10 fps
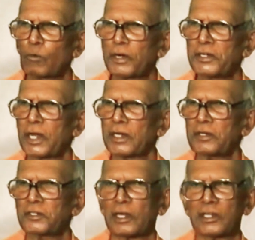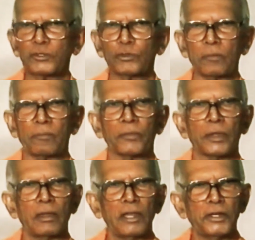one young intellectual
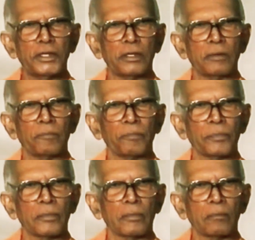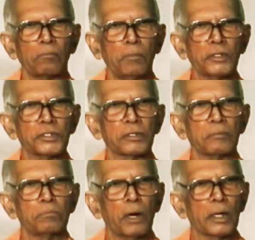lady,
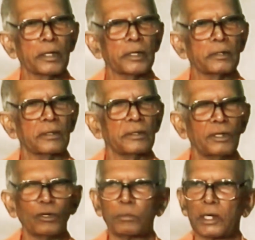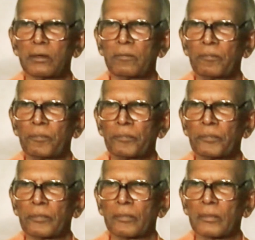Miss Margaret Noble,
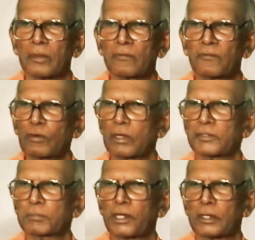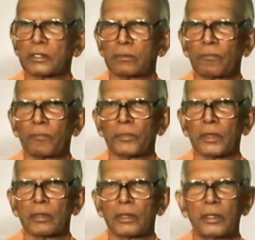full of spirit,
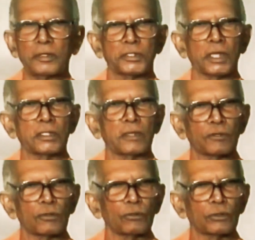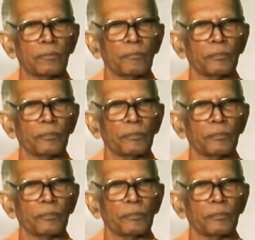in search of truth,